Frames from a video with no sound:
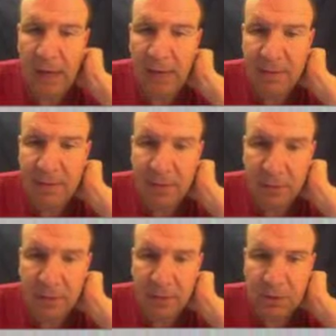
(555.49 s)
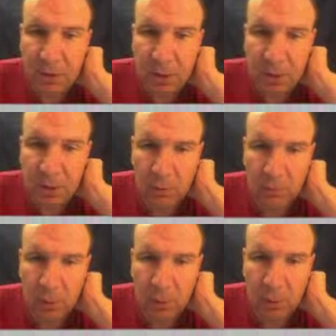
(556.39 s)
I can simply just go, oh,
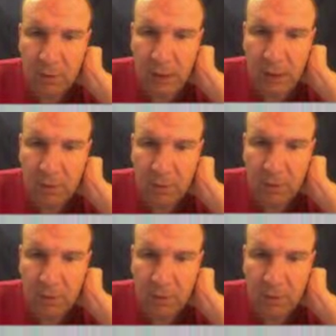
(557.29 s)
protons